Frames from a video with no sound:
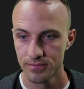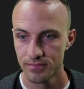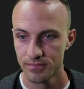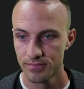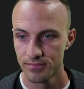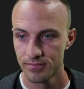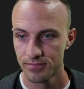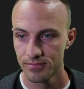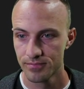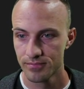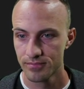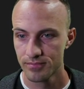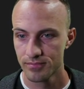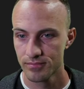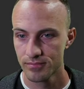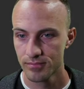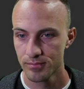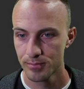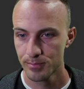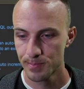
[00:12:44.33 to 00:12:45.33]

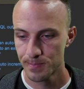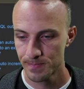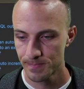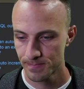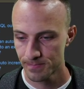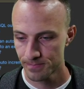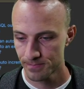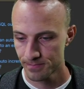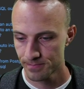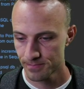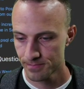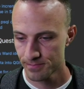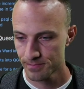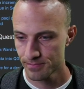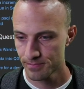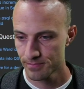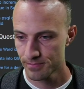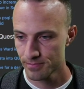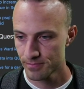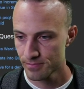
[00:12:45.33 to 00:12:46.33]

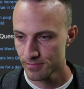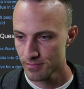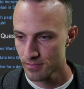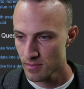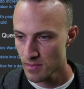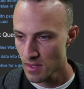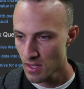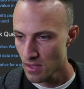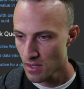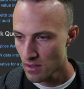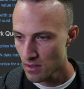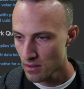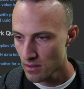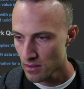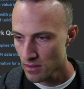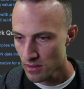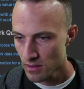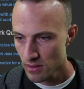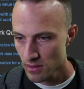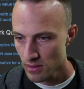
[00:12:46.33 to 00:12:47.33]

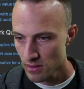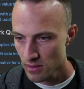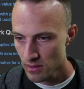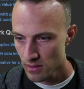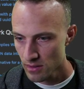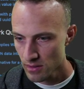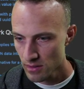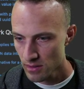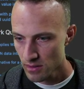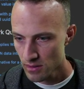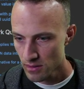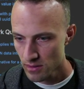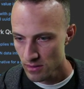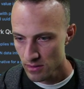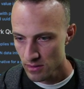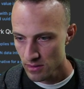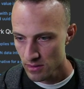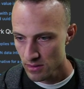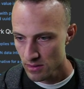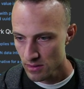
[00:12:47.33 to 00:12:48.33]

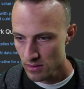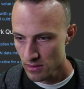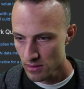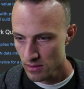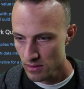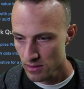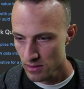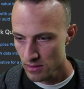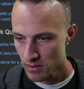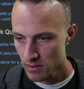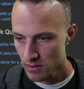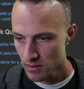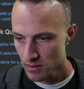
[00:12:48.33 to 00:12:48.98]
(no one is talking)